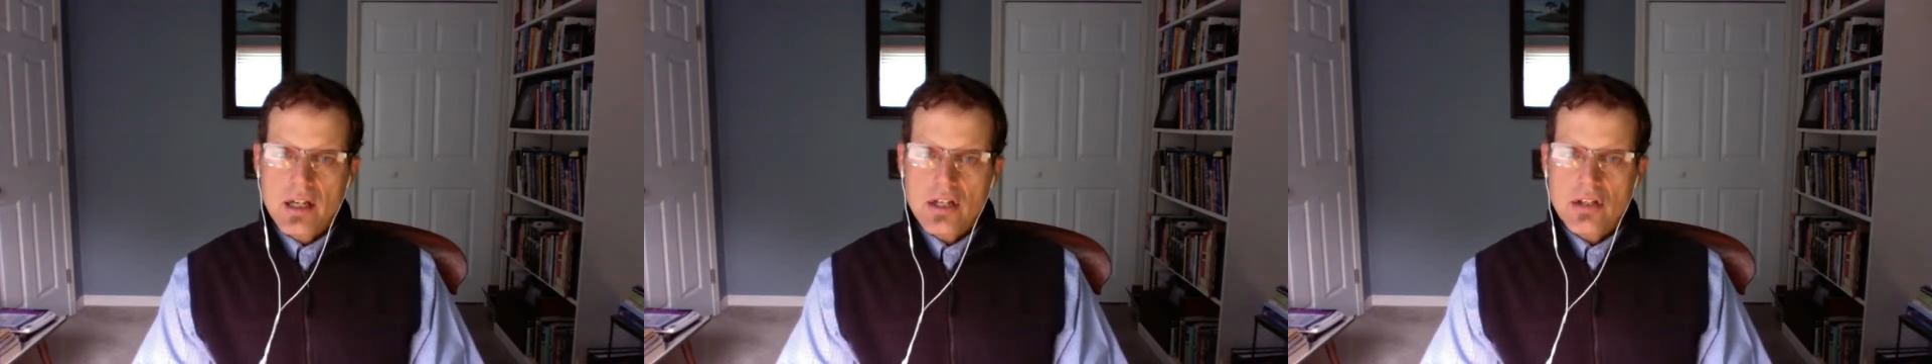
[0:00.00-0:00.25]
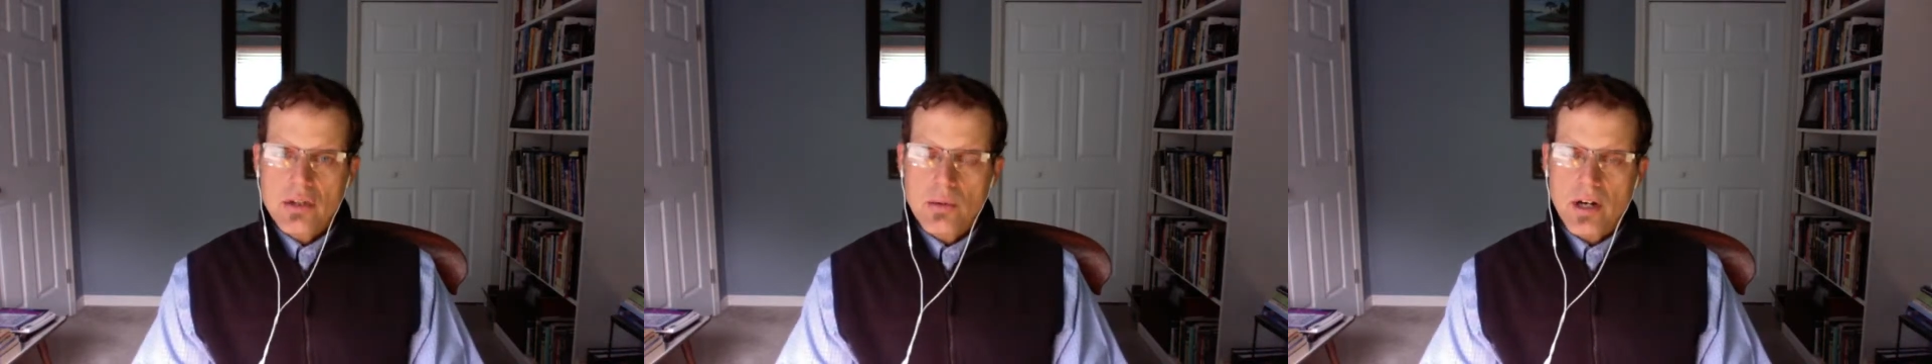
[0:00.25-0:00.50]

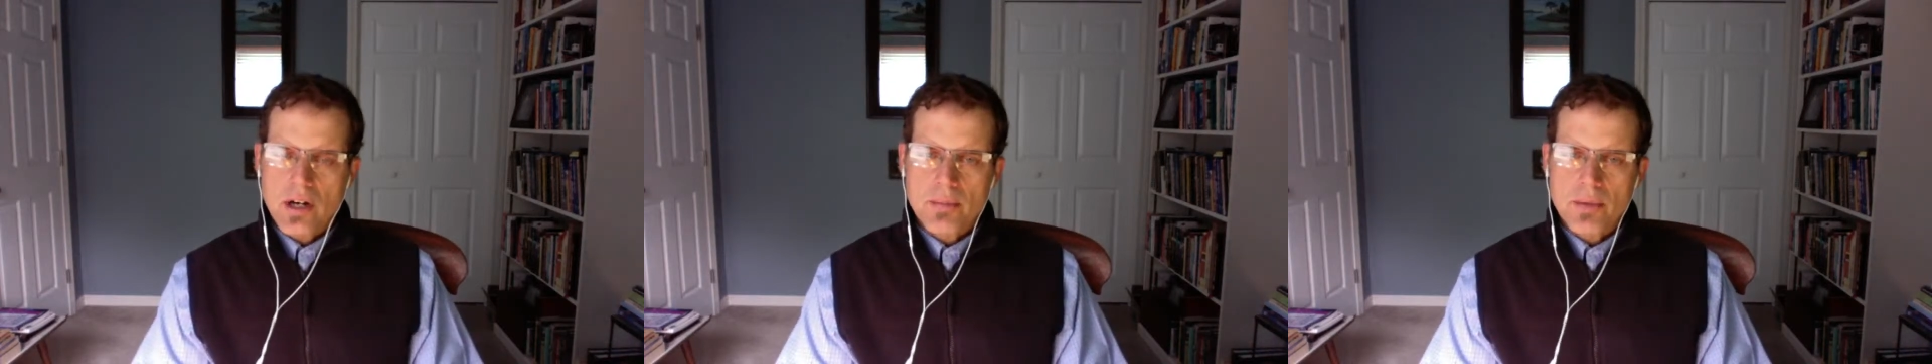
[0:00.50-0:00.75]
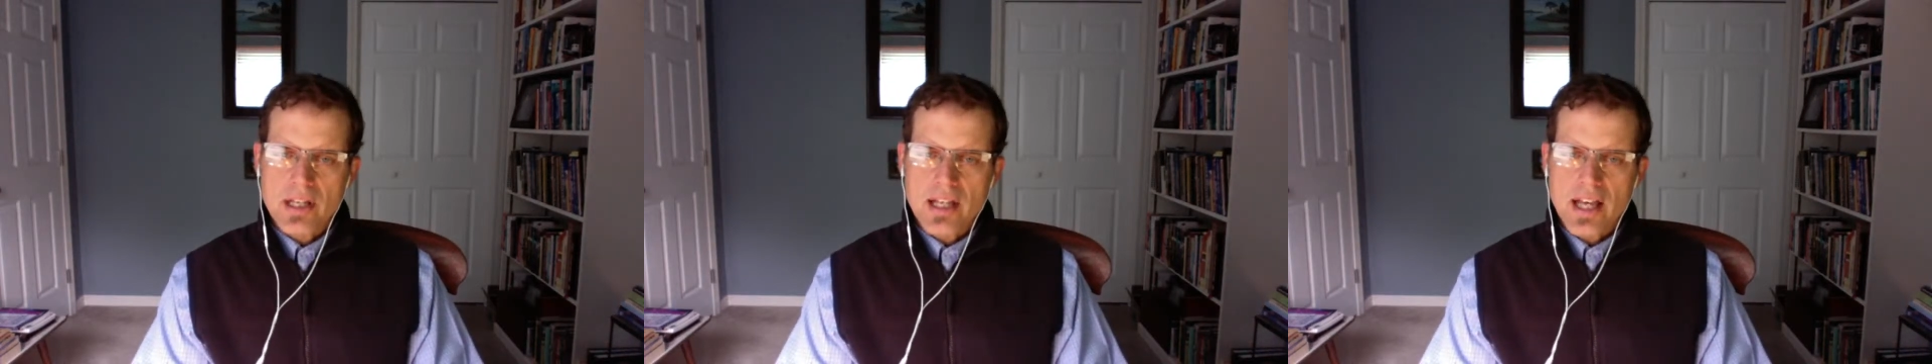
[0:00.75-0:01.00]
you want to
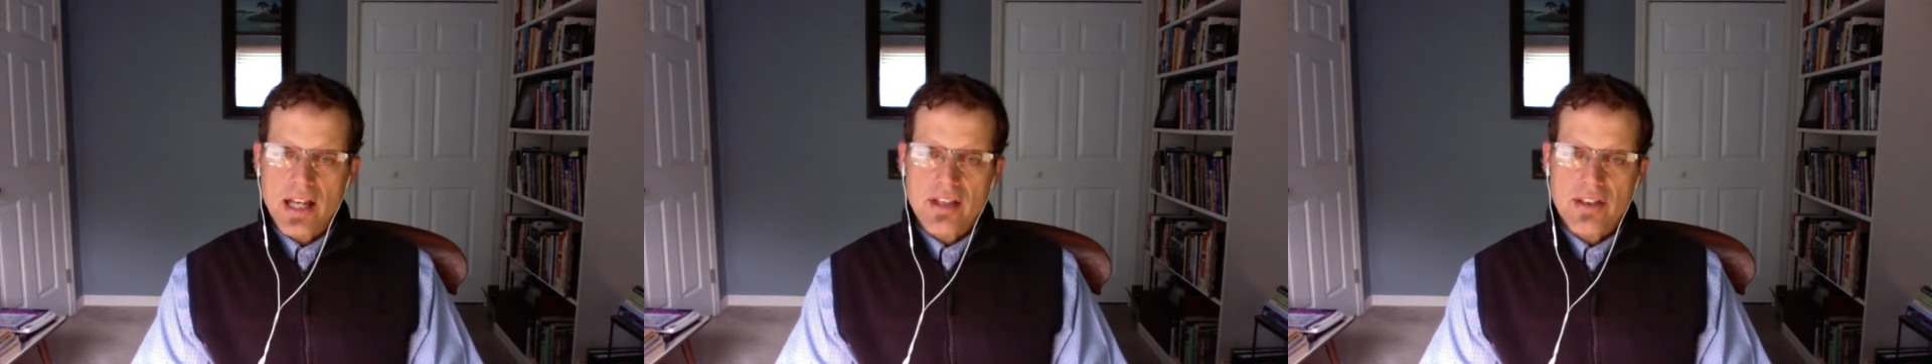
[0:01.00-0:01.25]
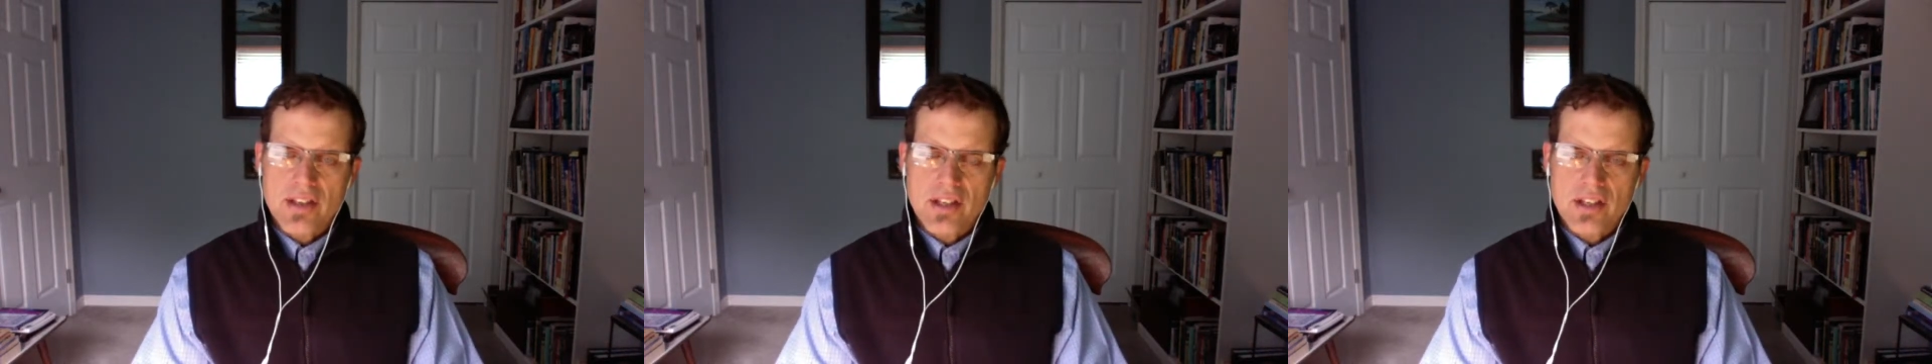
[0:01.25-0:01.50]
bring
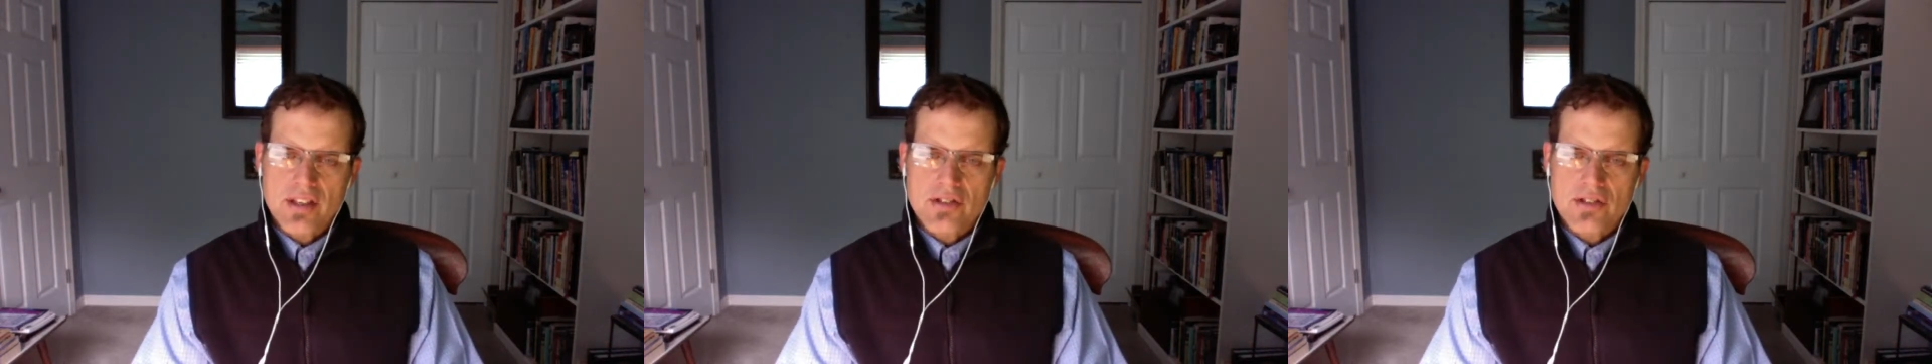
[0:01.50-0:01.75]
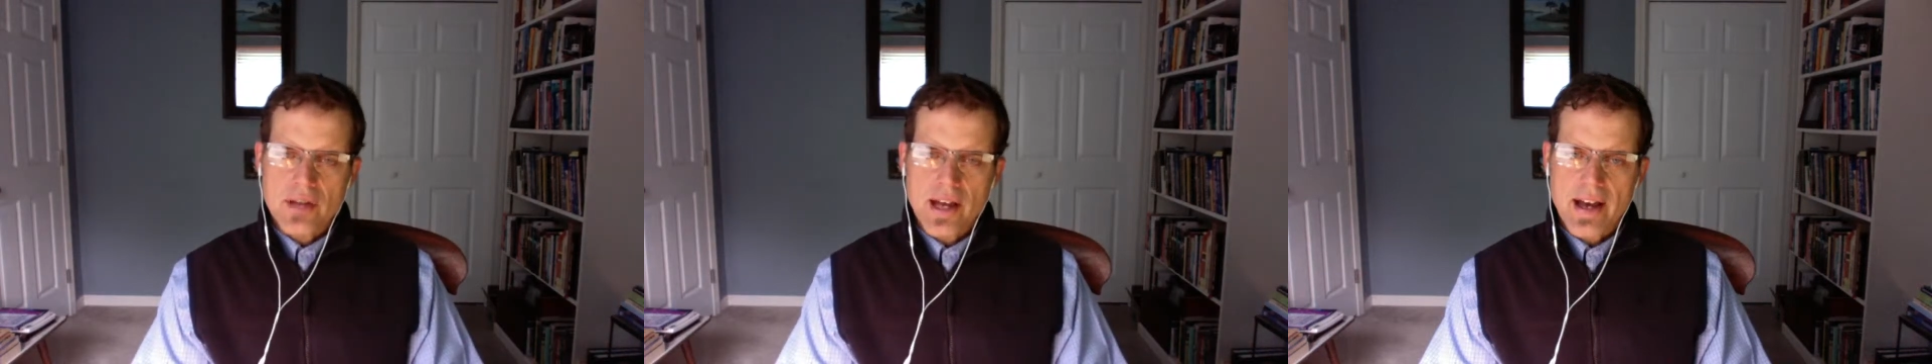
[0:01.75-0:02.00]
anything that
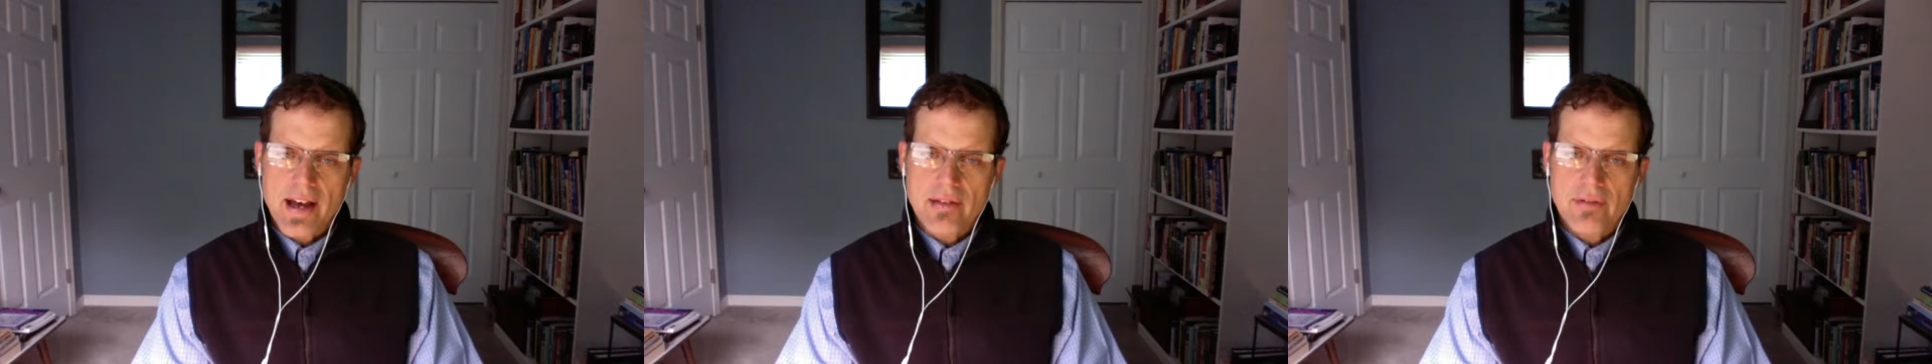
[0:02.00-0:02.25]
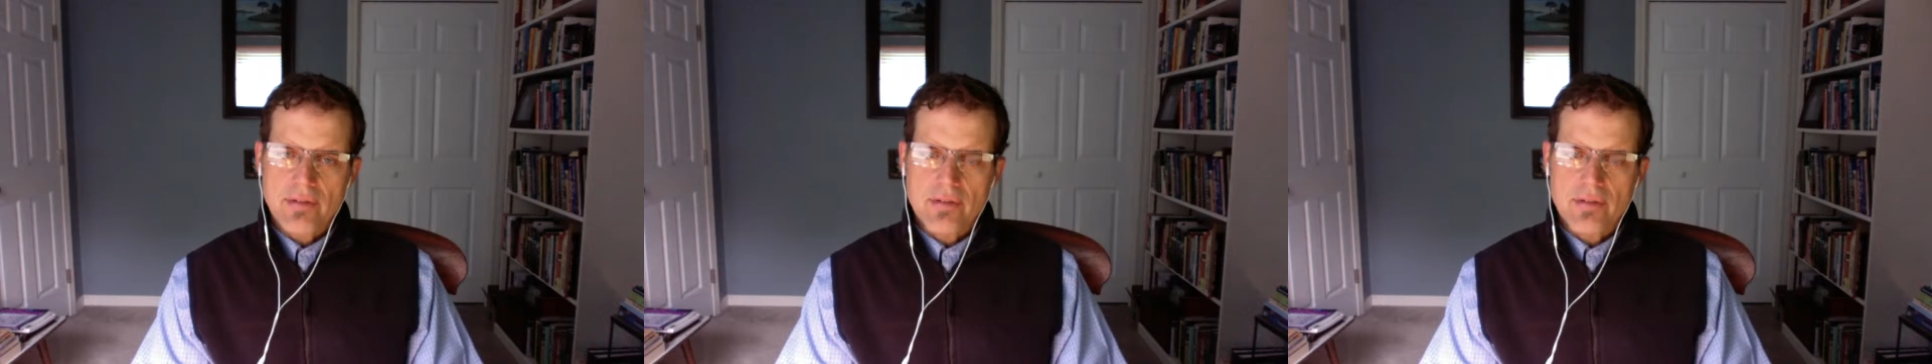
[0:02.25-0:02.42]
you have